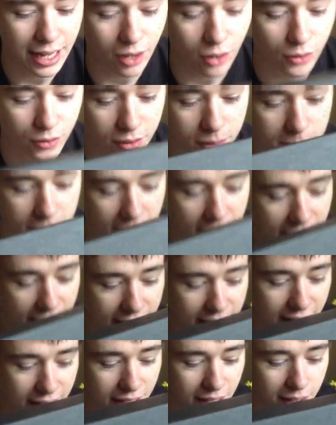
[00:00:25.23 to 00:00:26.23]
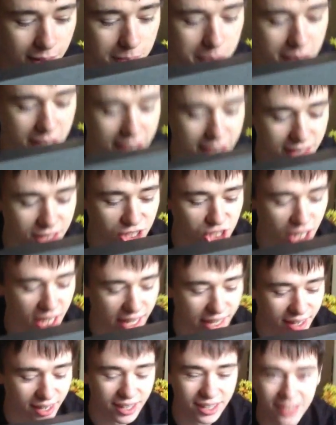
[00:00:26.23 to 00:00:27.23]
on the back, made in
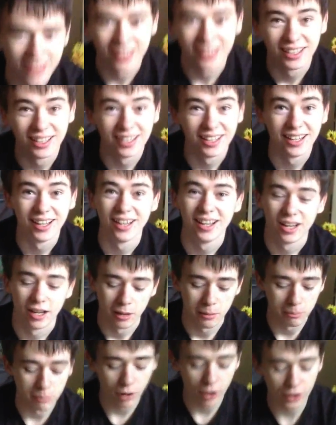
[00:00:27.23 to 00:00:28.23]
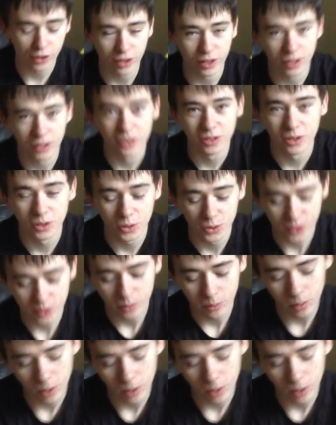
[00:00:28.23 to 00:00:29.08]
China, model Ouya